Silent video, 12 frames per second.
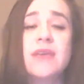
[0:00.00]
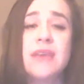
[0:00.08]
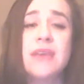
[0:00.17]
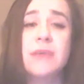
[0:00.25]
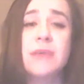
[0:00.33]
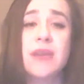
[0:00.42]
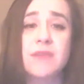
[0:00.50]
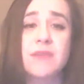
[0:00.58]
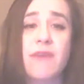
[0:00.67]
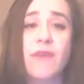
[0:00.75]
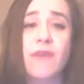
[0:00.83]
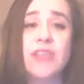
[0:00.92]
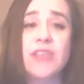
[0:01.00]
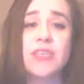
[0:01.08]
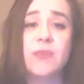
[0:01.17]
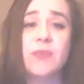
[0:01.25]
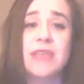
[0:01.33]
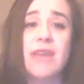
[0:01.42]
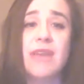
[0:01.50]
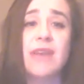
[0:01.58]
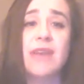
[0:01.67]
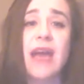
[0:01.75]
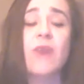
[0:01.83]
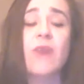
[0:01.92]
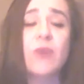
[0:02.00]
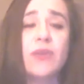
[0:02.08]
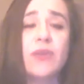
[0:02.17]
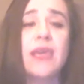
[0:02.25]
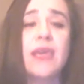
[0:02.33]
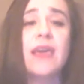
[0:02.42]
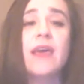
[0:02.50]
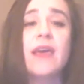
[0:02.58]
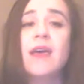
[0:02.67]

sabotage my friendship with David. And I really,